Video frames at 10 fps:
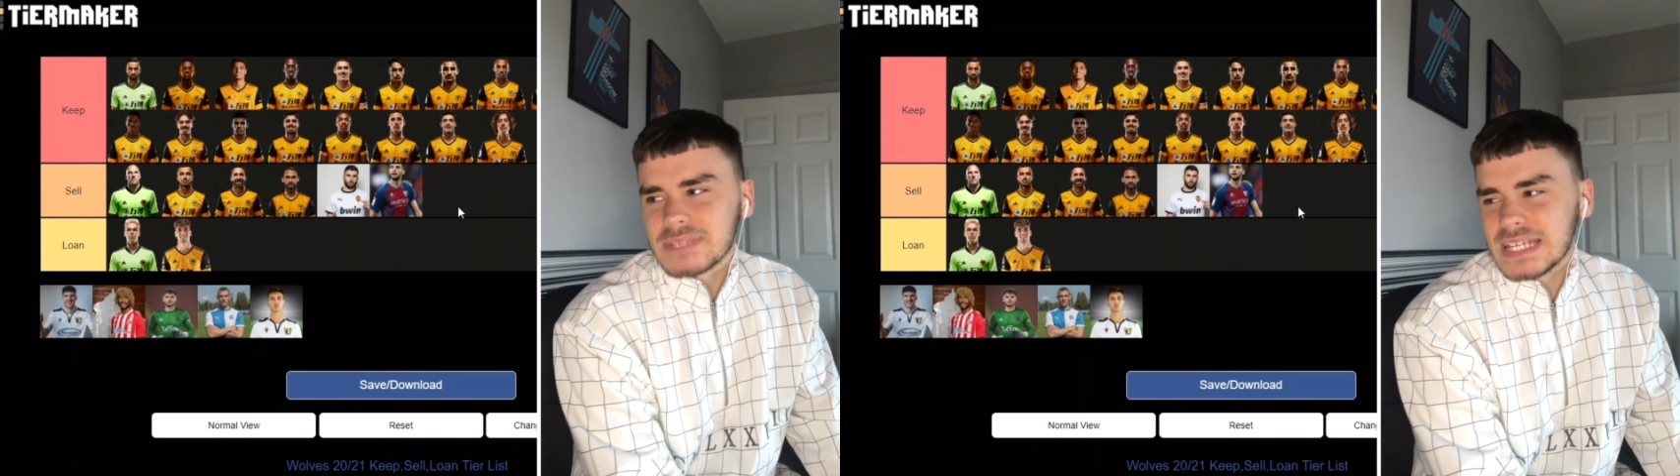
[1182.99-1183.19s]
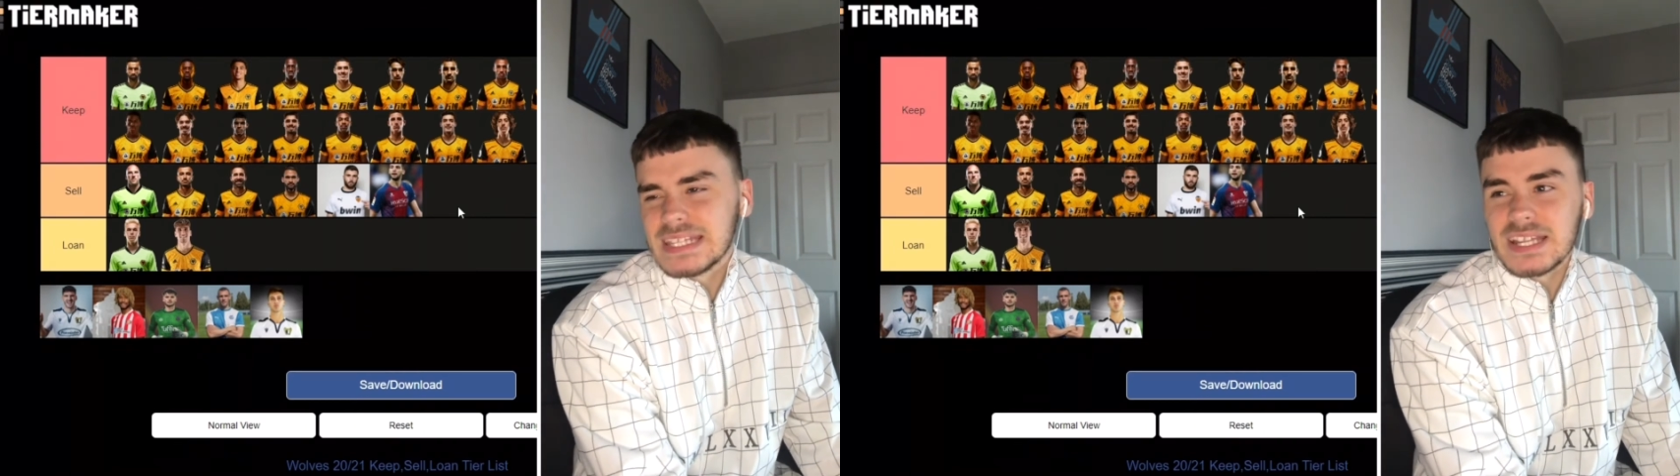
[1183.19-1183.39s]

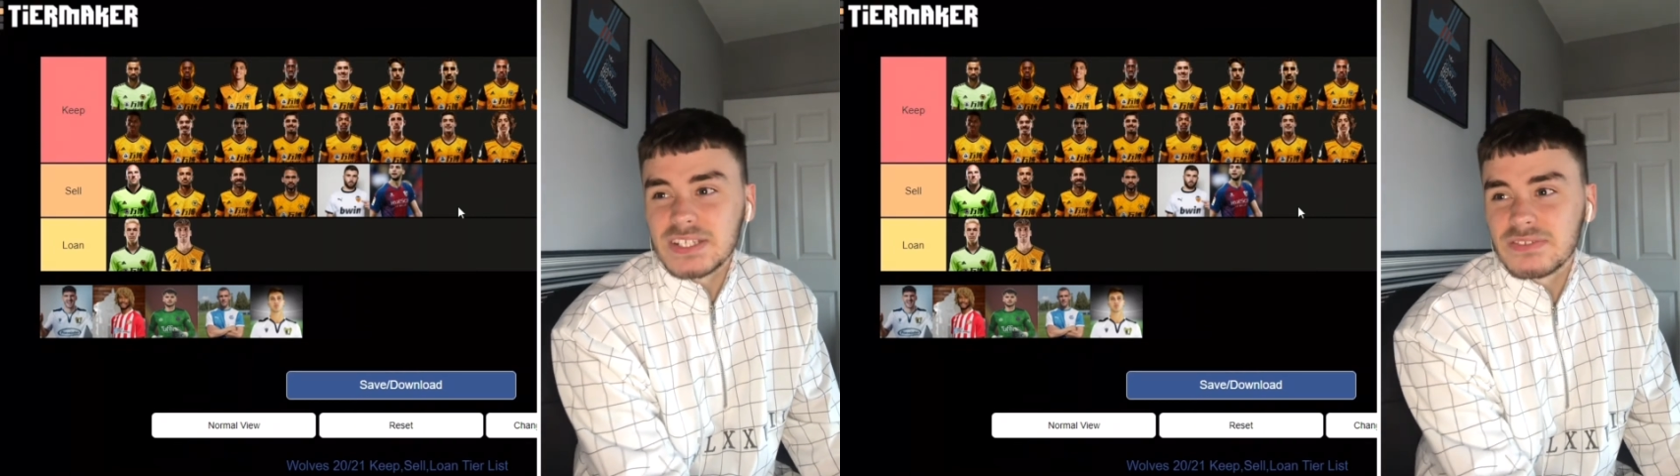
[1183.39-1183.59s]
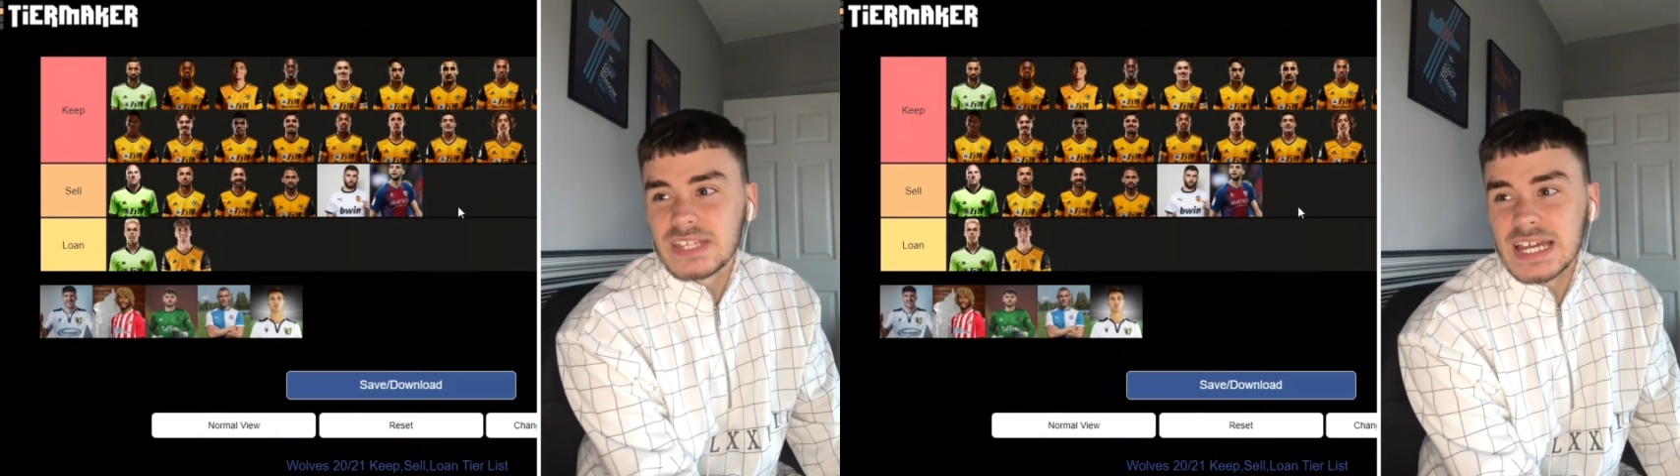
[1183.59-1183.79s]
in the end
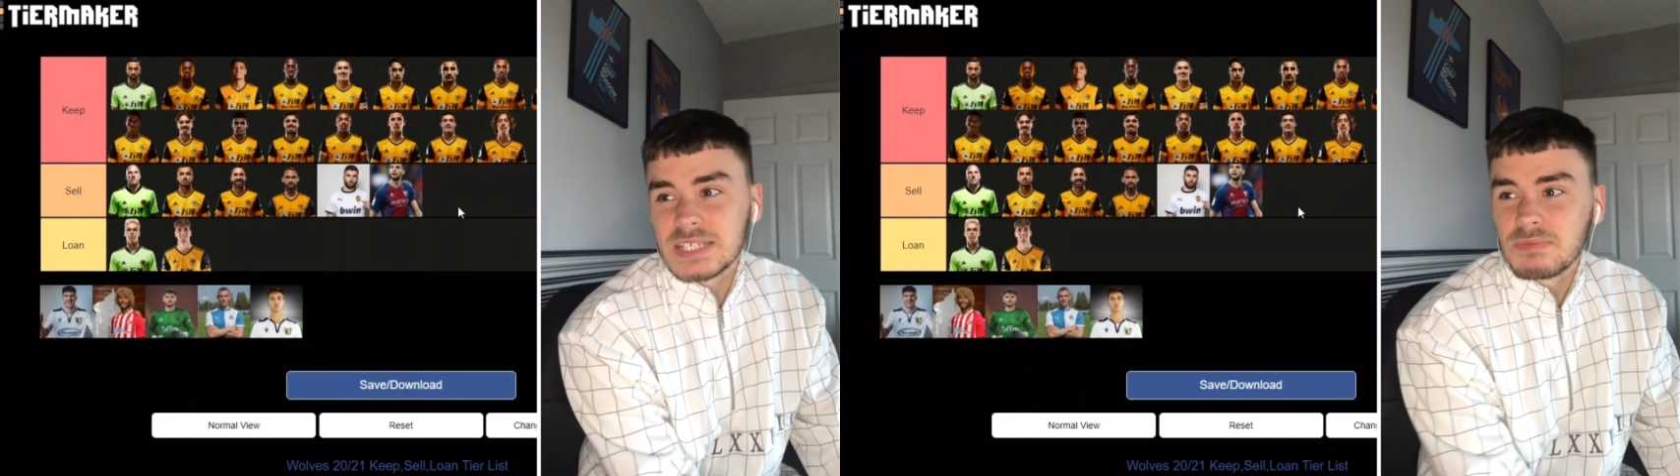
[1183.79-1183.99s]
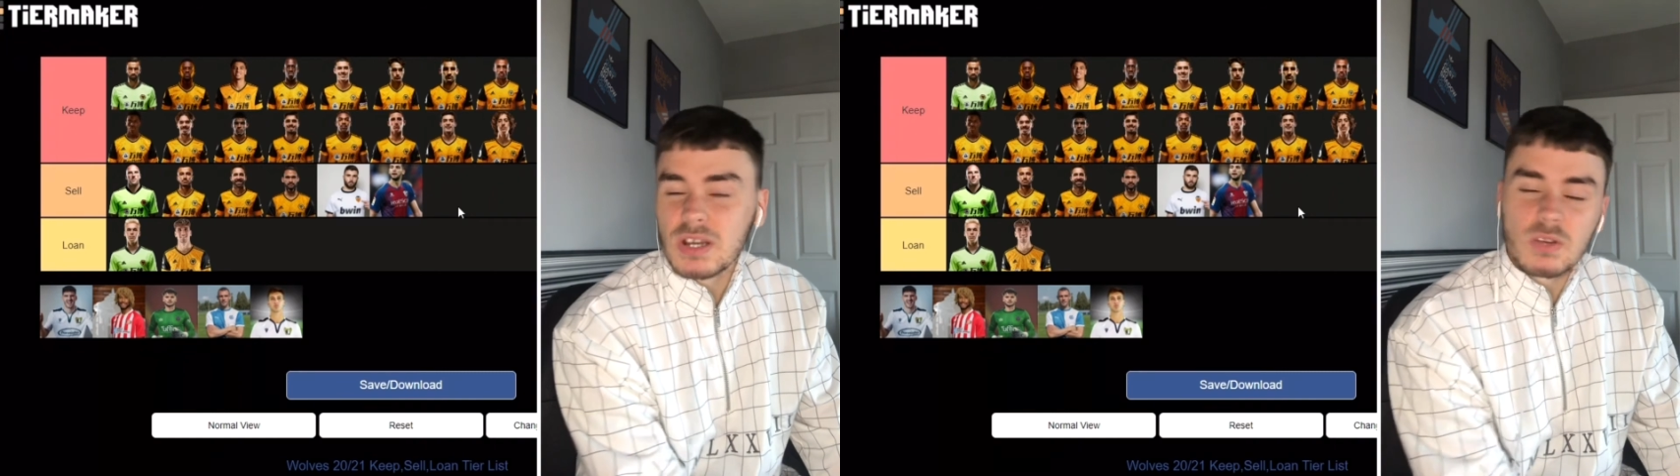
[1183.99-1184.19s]
of the day, it's probably a